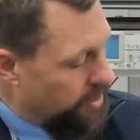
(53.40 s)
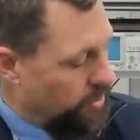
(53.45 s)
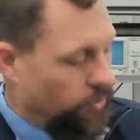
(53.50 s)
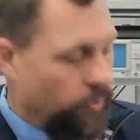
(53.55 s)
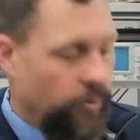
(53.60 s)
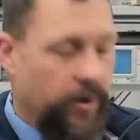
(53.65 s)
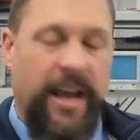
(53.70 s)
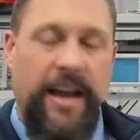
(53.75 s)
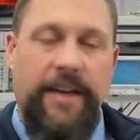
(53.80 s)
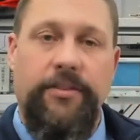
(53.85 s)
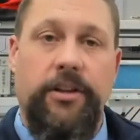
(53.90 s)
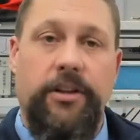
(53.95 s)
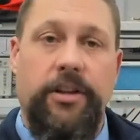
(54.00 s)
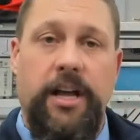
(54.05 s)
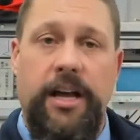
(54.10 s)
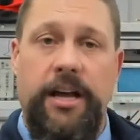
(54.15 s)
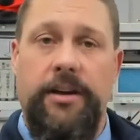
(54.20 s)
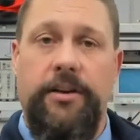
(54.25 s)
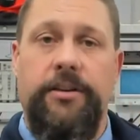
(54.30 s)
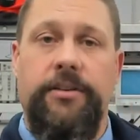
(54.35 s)
we have a
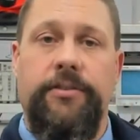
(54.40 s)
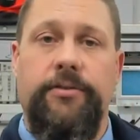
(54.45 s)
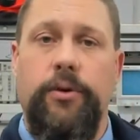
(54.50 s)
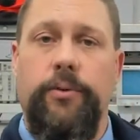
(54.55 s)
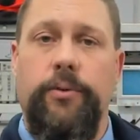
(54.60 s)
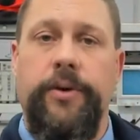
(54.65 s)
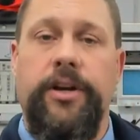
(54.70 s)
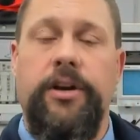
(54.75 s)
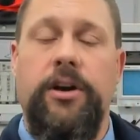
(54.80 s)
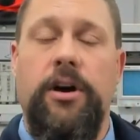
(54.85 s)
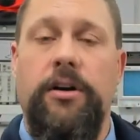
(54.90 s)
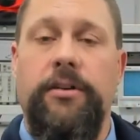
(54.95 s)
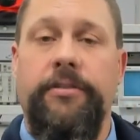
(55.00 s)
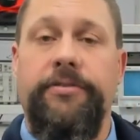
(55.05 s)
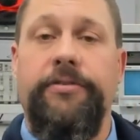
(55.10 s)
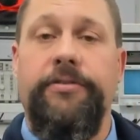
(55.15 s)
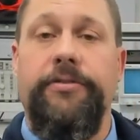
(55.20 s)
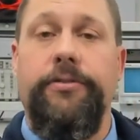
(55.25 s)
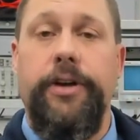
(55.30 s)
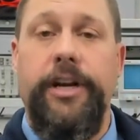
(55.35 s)
lot of what we call
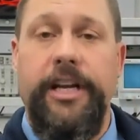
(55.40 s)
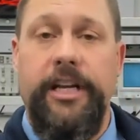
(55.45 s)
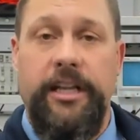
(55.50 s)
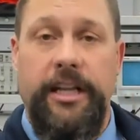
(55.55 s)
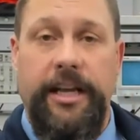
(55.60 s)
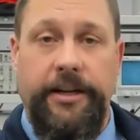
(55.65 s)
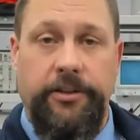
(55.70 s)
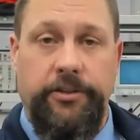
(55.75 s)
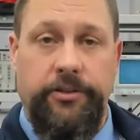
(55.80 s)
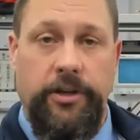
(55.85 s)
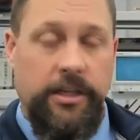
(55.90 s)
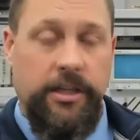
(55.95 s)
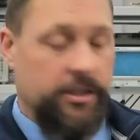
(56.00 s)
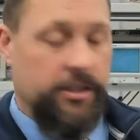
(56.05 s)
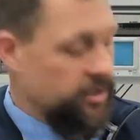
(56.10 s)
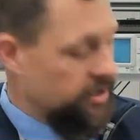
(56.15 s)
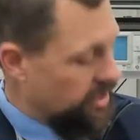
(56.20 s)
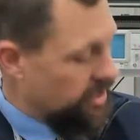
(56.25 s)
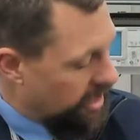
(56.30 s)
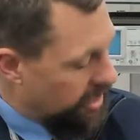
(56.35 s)
free
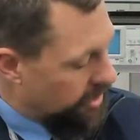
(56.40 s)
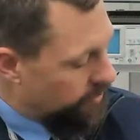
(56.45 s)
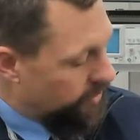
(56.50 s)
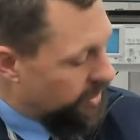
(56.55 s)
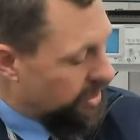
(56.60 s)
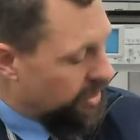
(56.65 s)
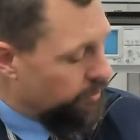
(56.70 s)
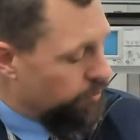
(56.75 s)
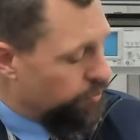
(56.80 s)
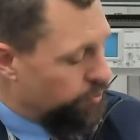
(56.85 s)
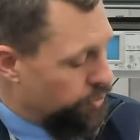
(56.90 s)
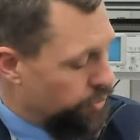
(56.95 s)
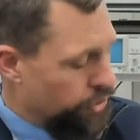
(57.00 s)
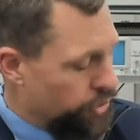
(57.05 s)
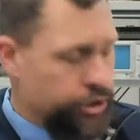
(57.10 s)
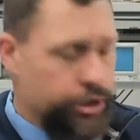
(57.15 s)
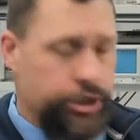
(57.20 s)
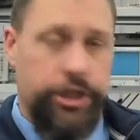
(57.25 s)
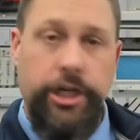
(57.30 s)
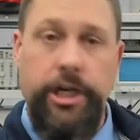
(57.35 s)
electrons, and we can
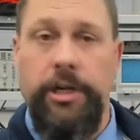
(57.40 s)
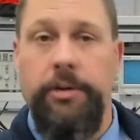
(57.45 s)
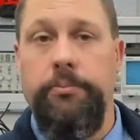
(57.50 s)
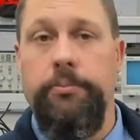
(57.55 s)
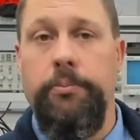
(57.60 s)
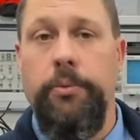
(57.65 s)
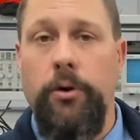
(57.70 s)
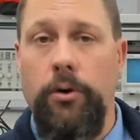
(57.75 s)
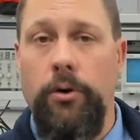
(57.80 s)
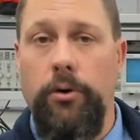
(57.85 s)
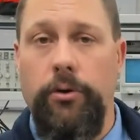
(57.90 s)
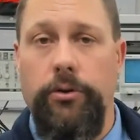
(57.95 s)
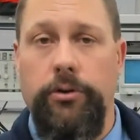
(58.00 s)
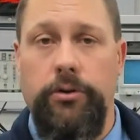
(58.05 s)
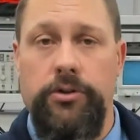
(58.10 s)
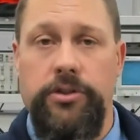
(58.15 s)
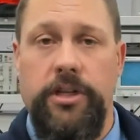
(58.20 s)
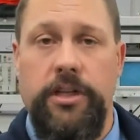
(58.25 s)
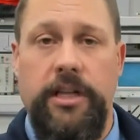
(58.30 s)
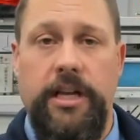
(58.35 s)
push and pull
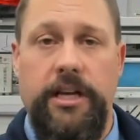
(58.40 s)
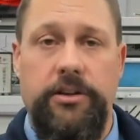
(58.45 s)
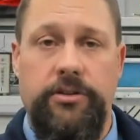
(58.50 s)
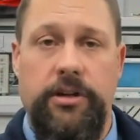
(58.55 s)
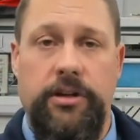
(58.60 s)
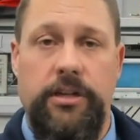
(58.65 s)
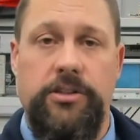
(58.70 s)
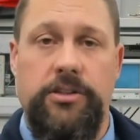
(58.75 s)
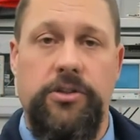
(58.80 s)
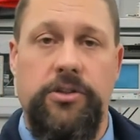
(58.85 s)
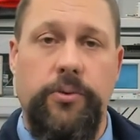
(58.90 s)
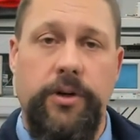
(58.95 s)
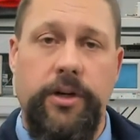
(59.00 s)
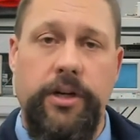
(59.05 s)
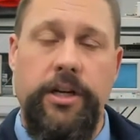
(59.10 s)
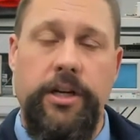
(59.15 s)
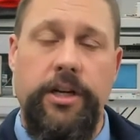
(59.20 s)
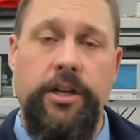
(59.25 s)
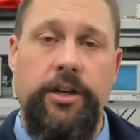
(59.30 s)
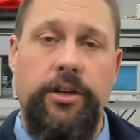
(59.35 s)
those electrons. So we're
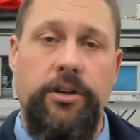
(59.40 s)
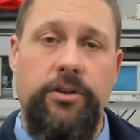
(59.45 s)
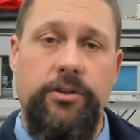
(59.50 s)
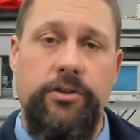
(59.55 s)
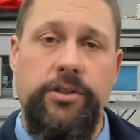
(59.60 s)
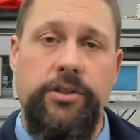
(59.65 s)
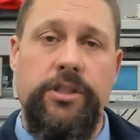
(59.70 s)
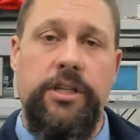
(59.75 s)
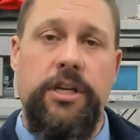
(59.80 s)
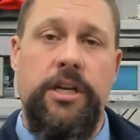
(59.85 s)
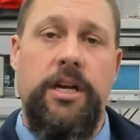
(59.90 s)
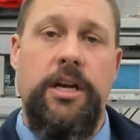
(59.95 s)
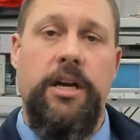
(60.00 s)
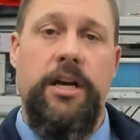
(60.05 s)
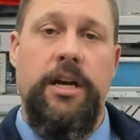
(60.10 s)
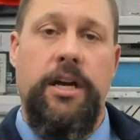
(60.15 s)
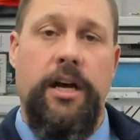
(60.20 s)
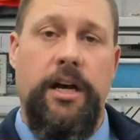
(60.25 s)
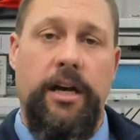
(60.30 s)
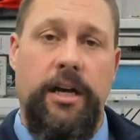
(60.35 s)
going to use
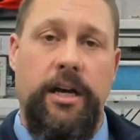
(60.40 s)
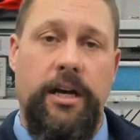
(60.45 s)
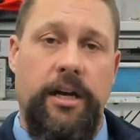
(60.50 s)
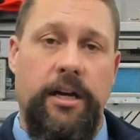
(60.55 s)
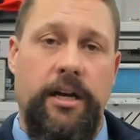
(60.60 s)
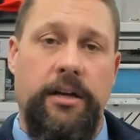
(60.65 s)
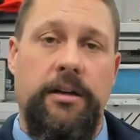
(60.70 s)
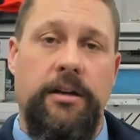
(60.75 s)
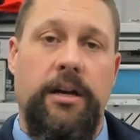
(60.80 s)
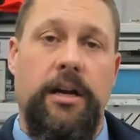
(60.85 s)
an